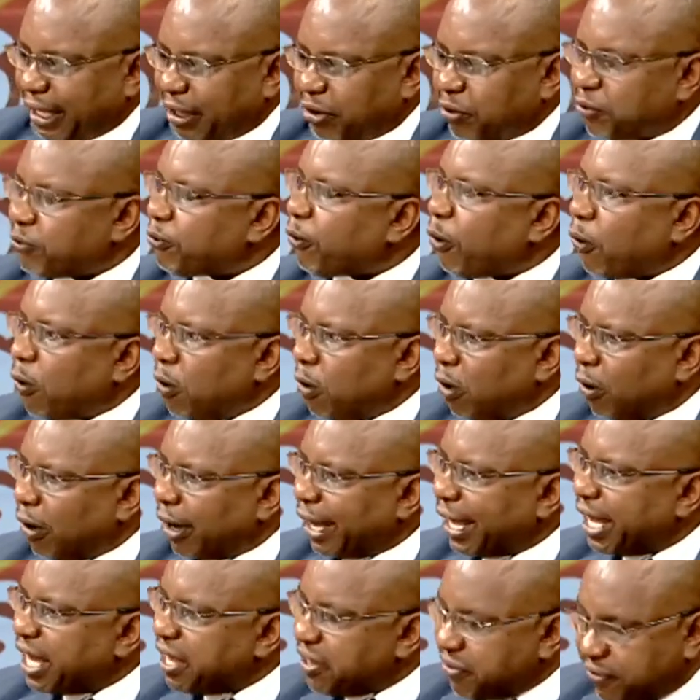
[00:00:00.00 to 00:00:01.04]
for
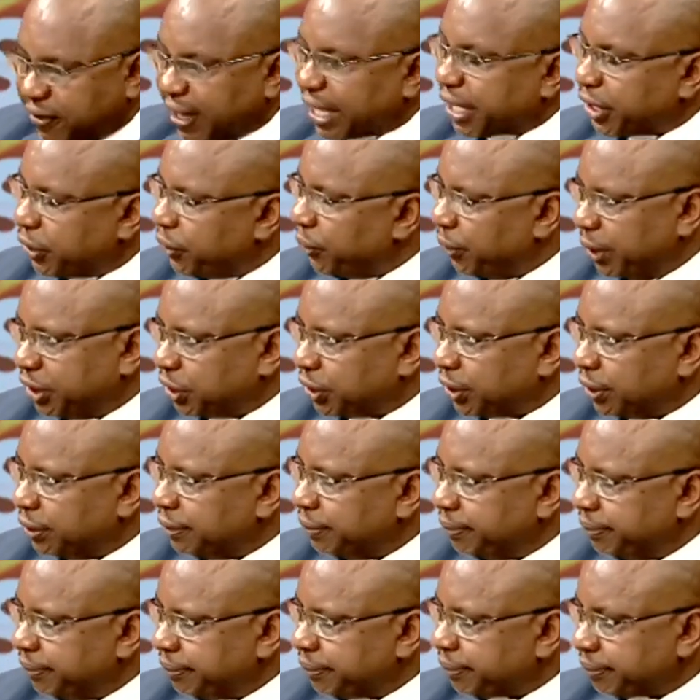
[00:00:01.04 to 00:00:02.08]

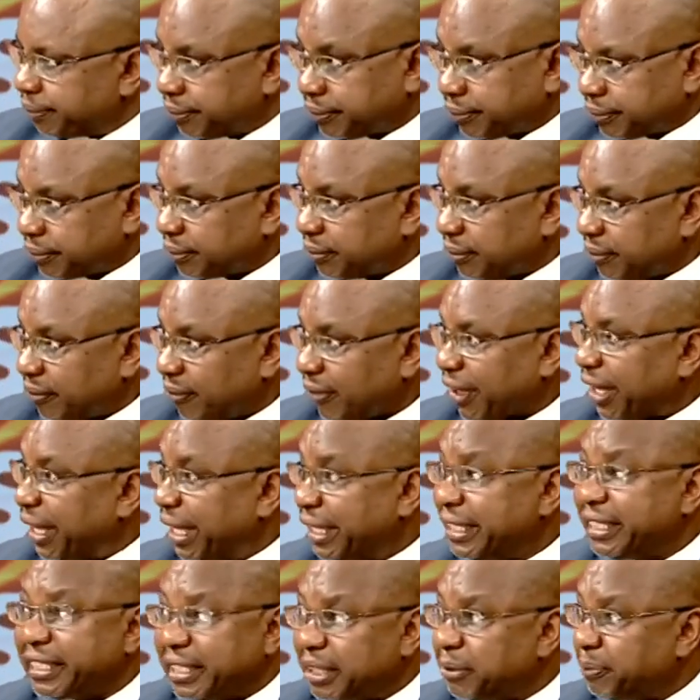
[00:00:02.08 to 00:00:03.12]
evacuation
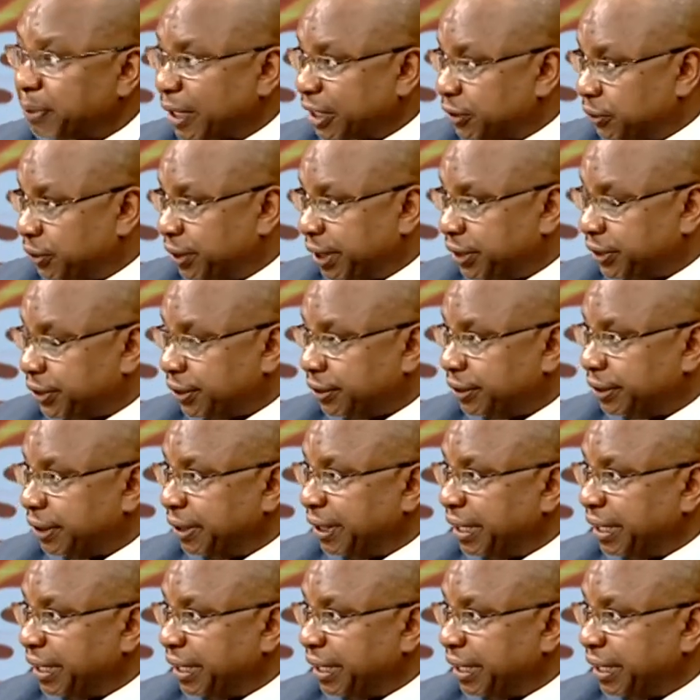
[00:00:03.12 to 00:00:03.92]
and repatriation?